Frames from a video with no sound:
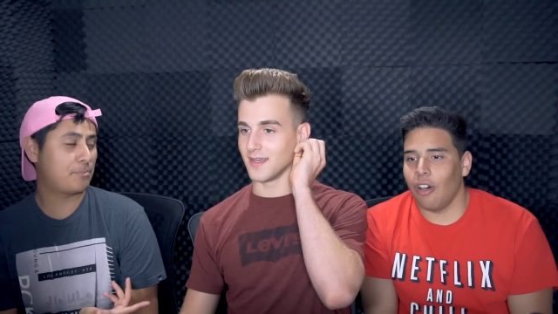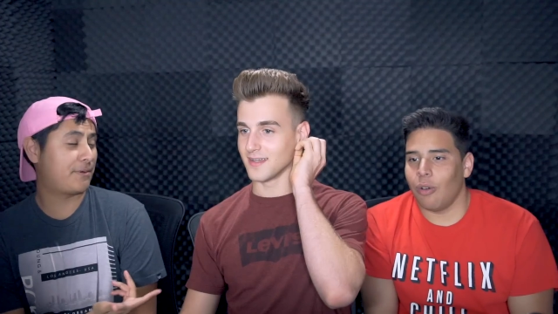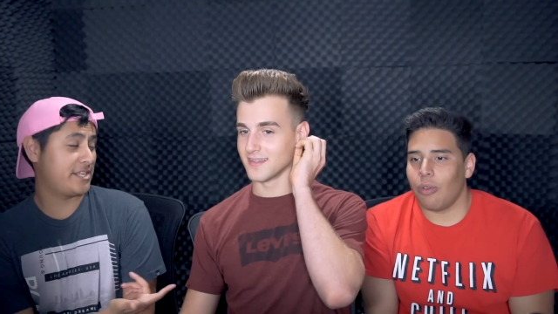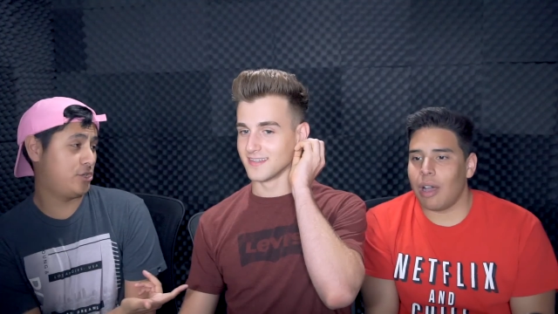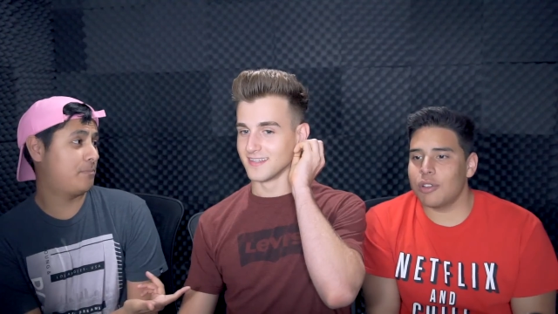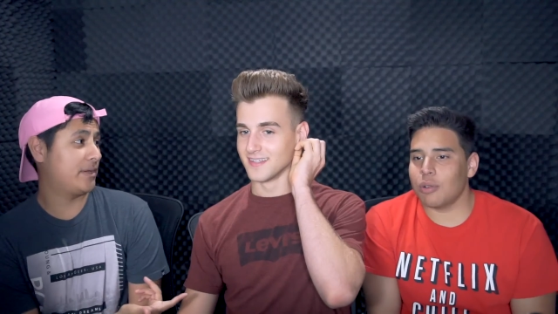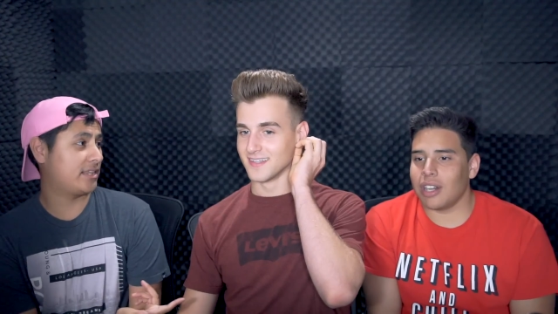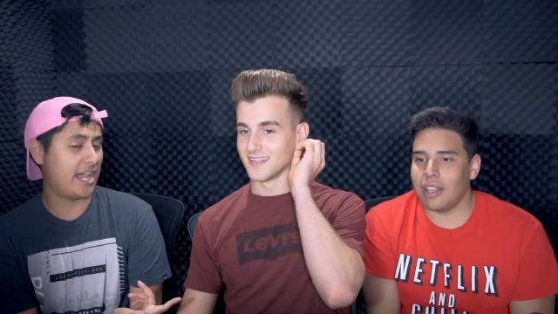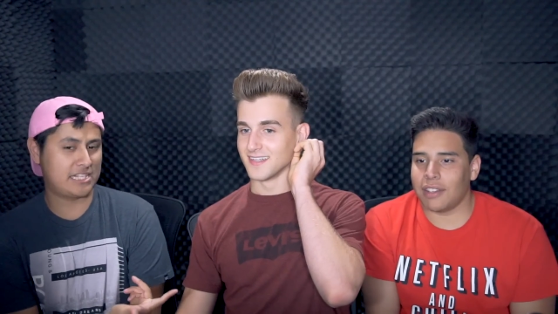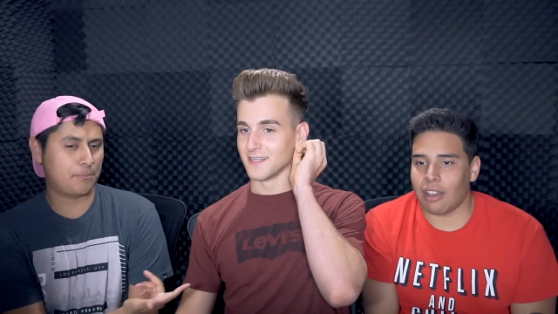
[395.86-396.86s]
Speaker 1: I'm surprised, Why you, would you,
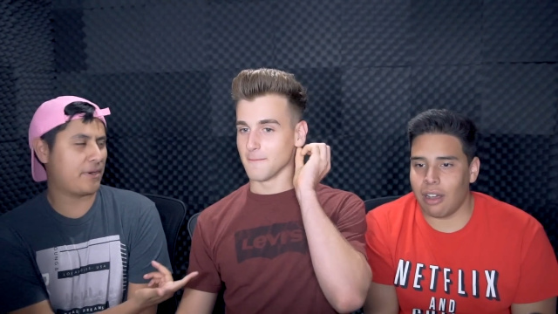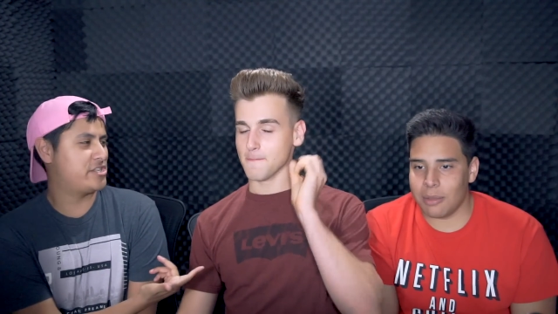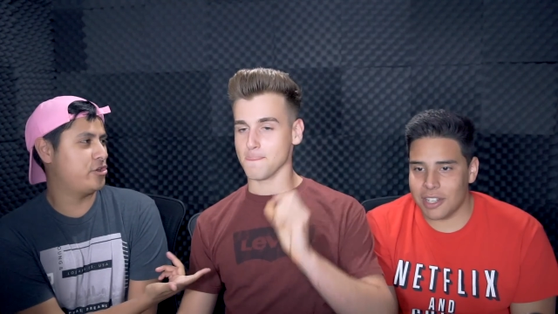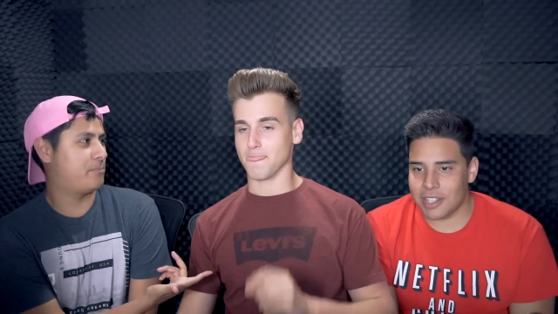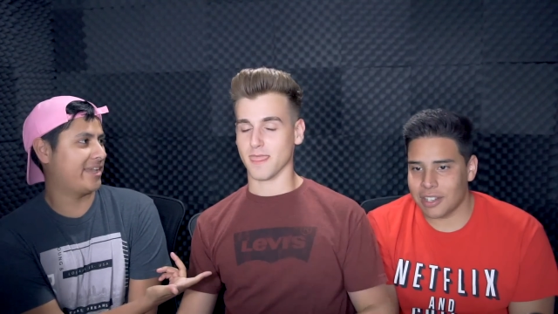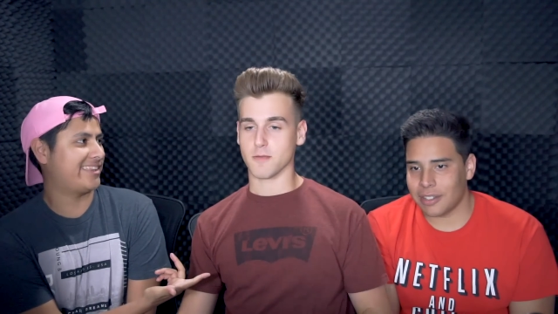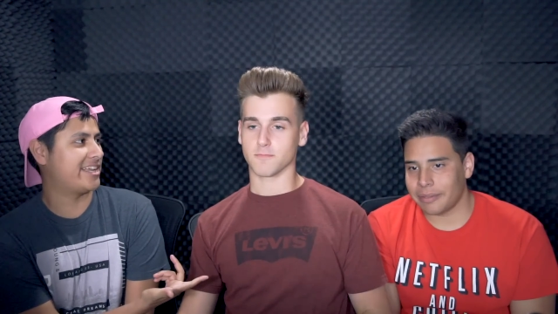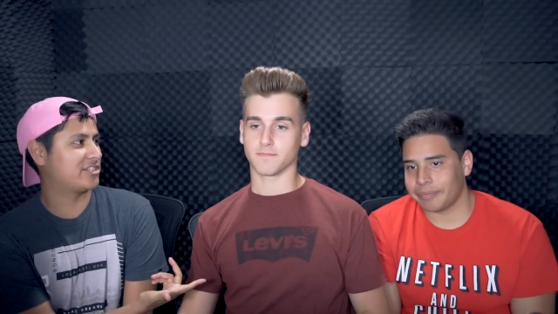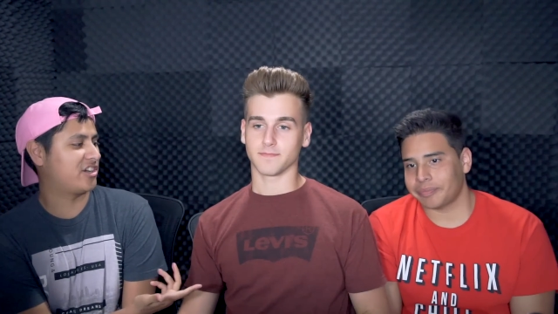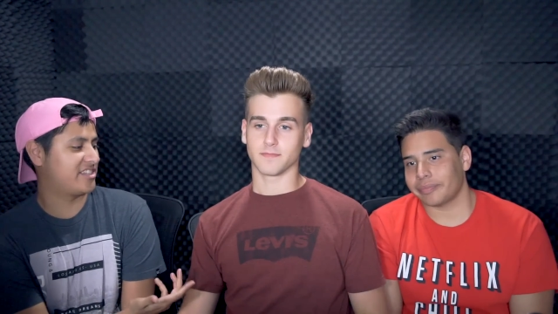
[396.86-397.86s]
I'm surprised you picked that
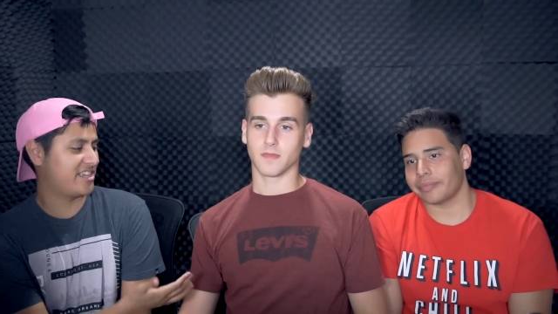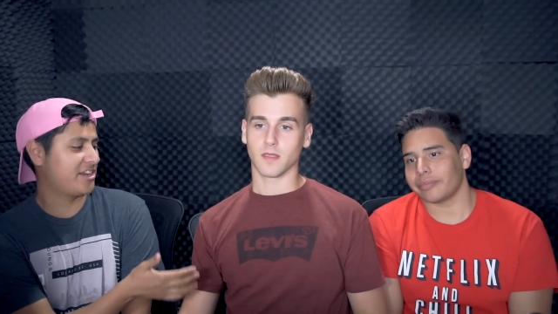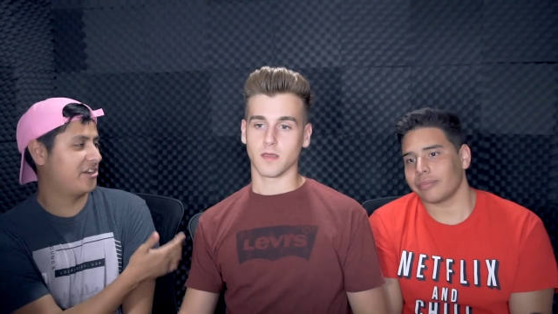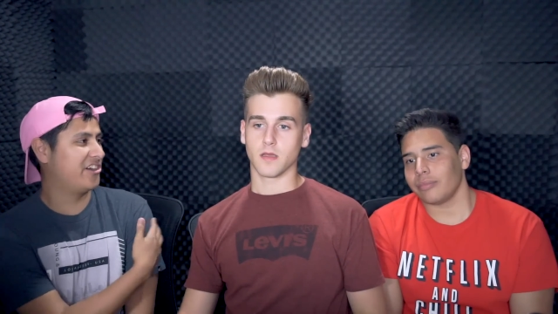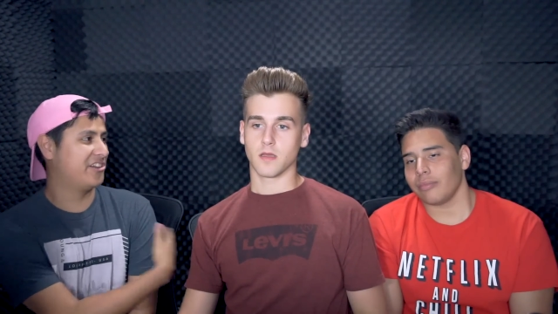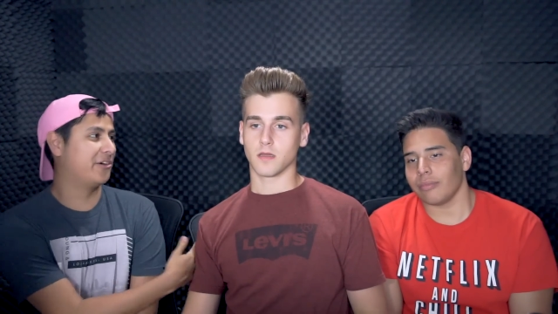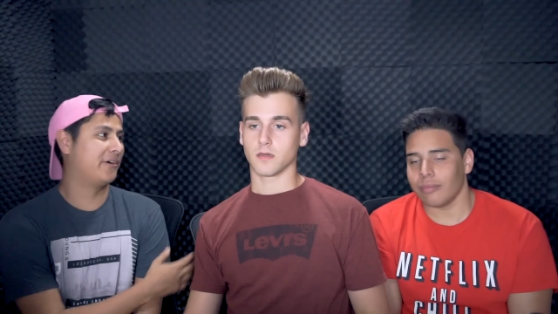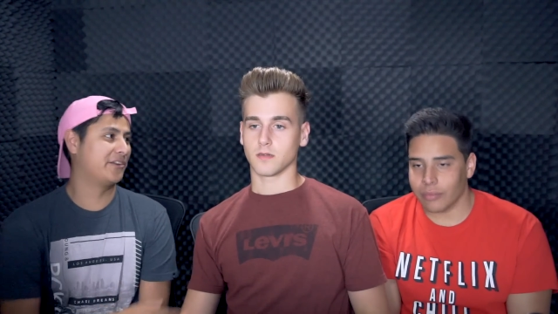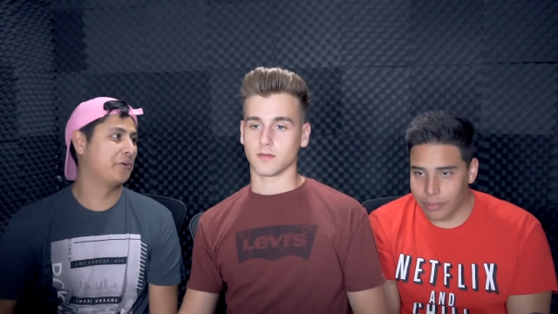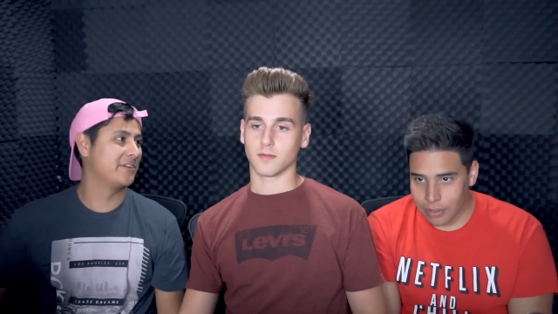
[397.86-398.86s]
talk because I know you don't want
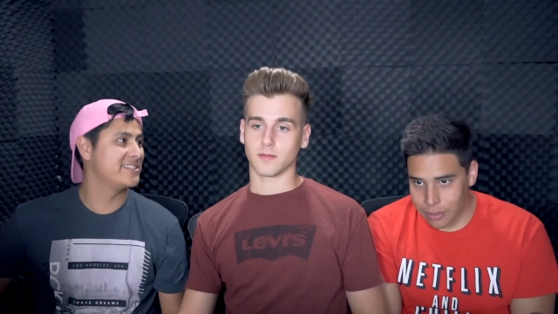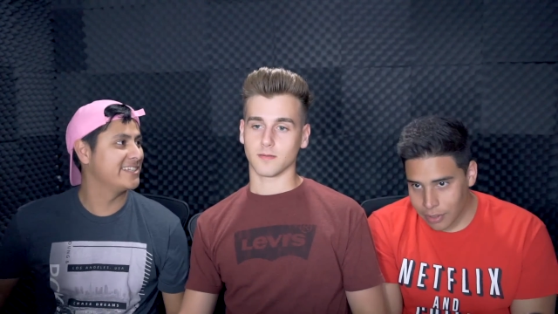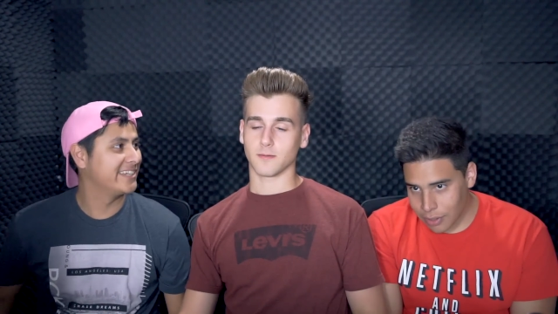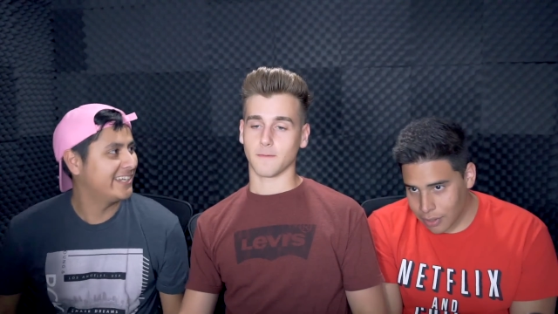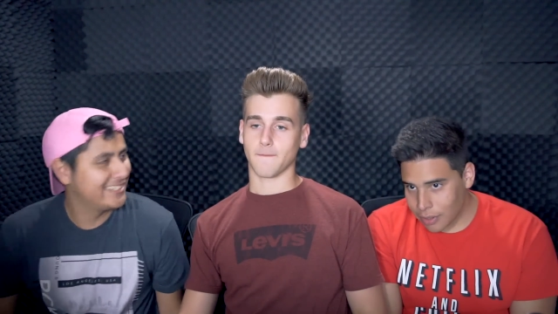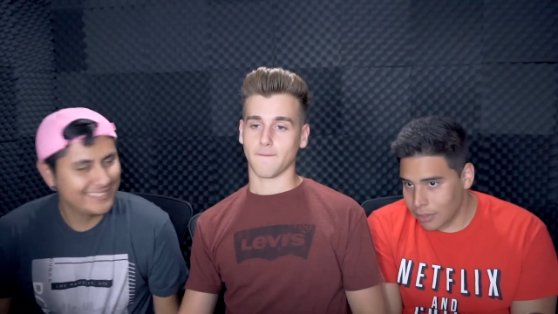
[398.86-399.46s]
no one to see.